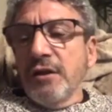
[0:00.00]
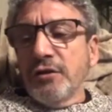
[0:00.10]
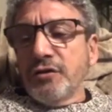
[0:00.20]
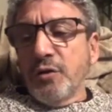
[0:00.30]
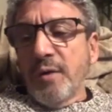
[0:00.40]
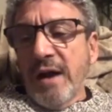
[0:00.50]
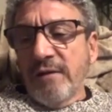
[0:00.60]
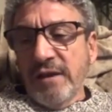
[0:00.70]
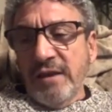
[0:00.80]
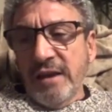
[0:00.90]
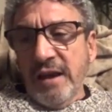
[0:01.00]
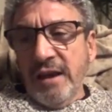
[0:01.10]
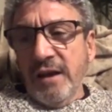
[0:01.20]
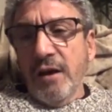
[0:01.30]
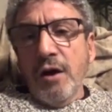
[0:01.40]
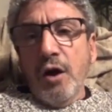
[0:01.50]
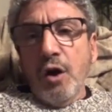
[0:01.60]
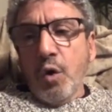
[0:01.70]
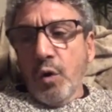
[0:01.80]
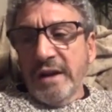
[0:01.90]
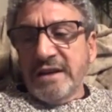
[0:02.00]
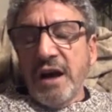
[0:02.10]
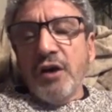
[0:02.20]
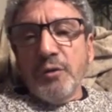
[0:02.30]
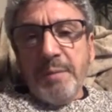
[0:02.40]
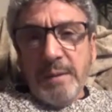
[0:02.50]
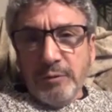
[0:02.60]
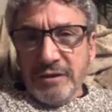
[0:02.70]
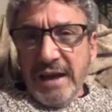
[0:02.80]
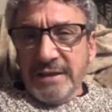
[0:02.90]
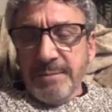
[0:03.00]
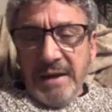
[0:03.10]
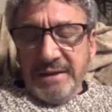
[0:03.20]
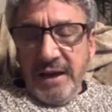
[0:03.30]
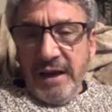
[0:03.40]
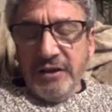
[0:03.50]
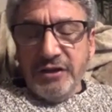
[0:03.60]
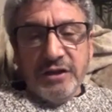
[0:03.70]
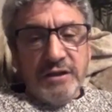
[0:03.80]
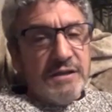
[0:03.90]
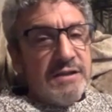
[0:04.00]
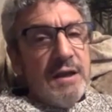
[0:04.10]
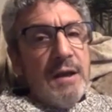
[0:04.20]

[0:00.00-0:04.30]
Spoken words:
They'll do everything according to other people's expectations,